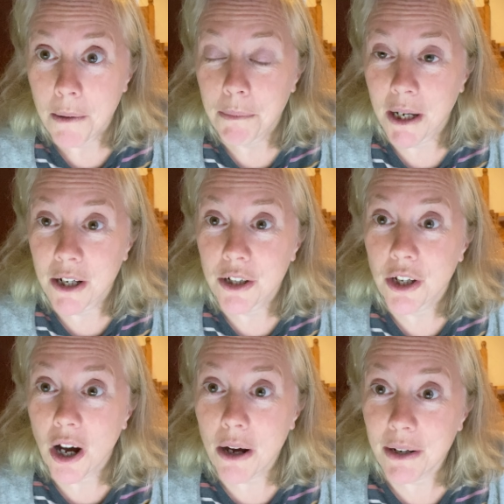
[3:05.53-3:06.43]
but
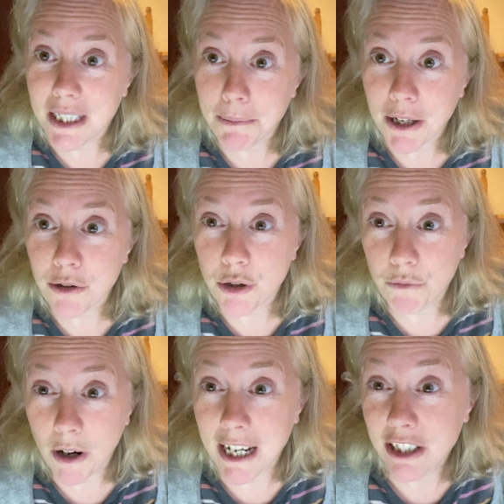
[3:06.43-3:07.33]
I would expect you to write a